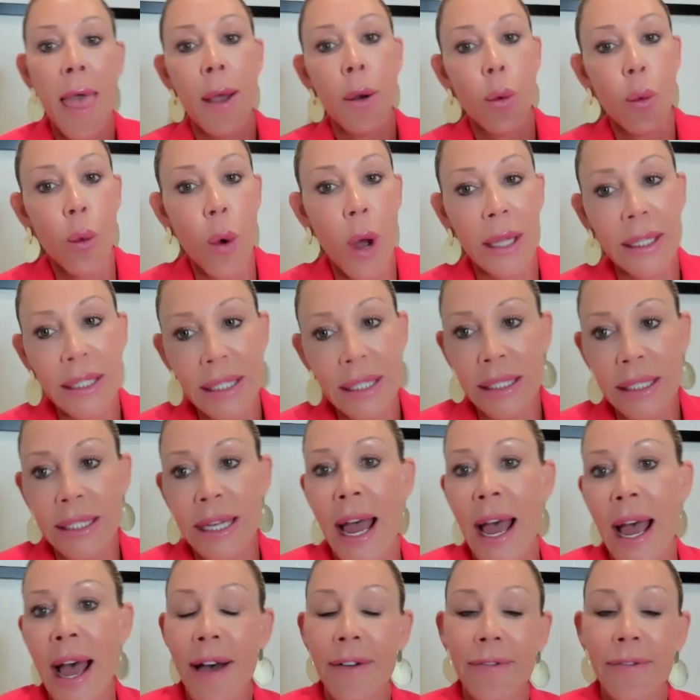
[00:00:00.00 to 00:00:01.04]
what
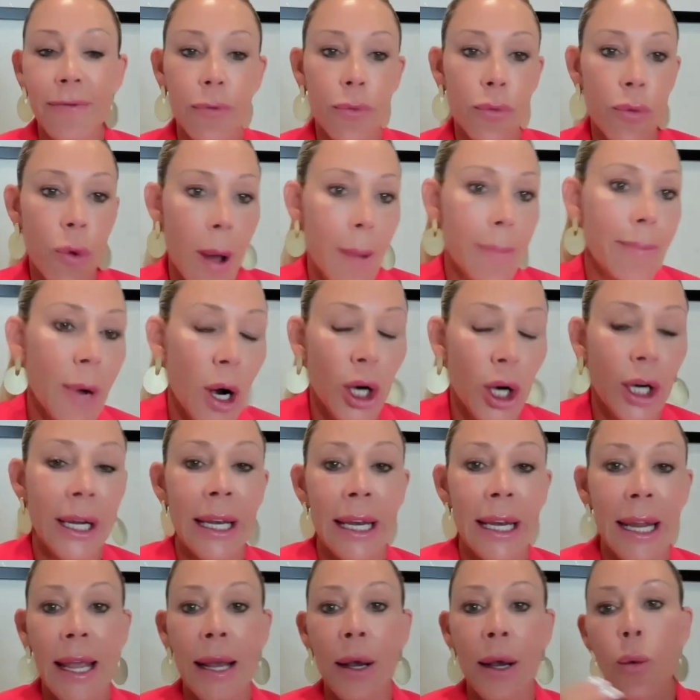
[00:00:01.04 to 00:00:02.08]
staff, what
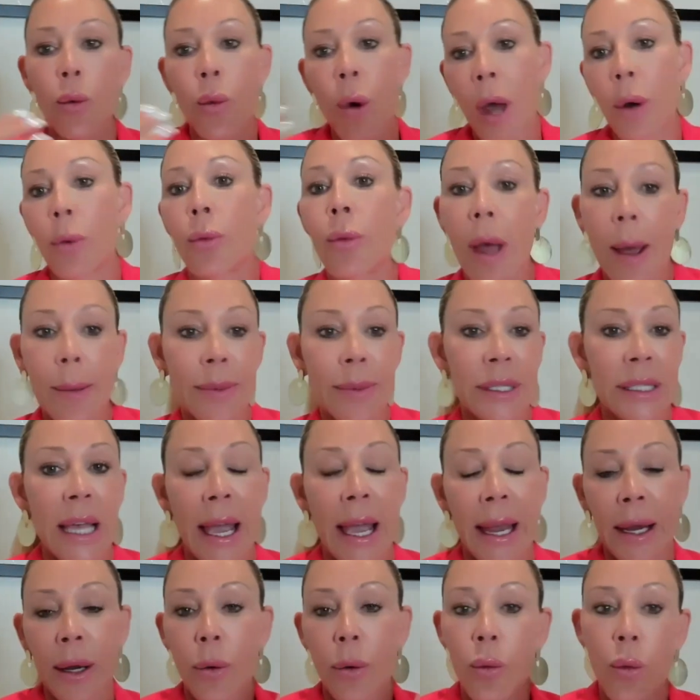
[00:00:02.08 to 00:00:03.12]
marketing, what
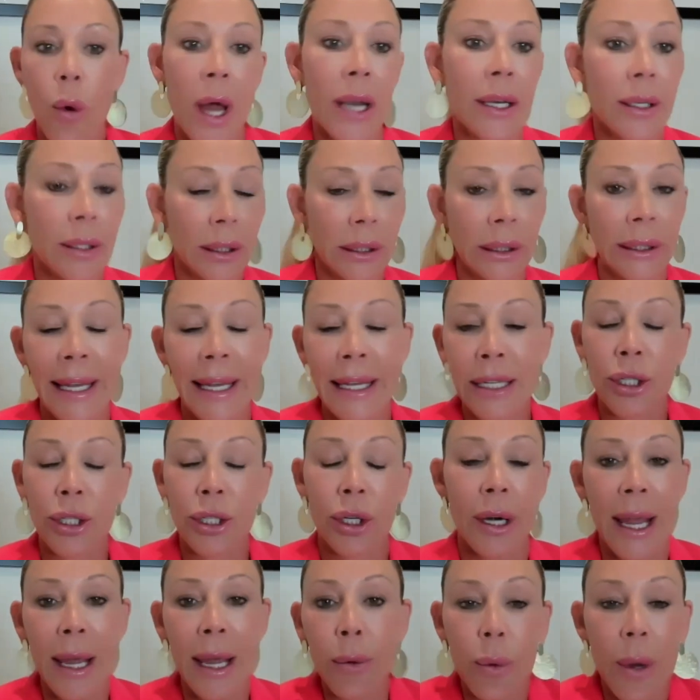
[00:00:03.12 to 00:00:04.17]
website, what laser,